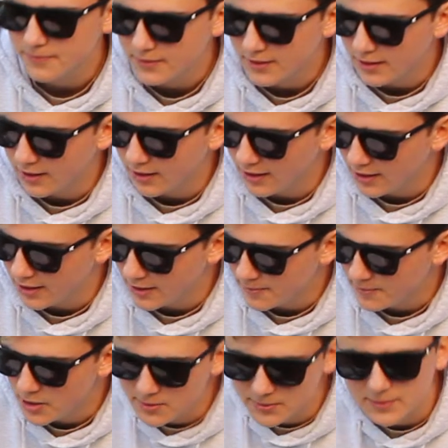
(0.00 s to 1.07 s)

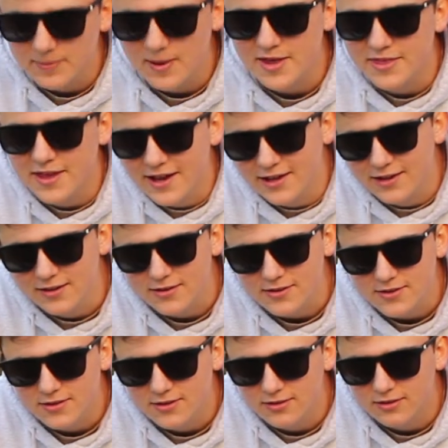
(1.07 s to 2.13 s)
Paul McBeth
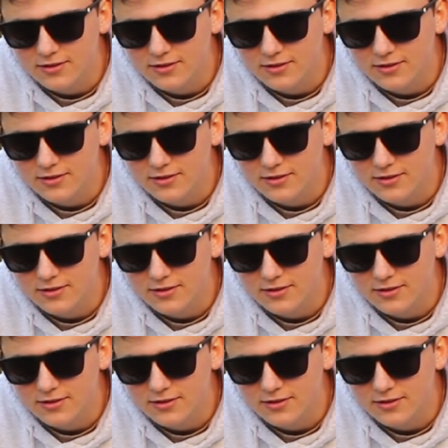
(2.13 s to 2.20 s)
Hades.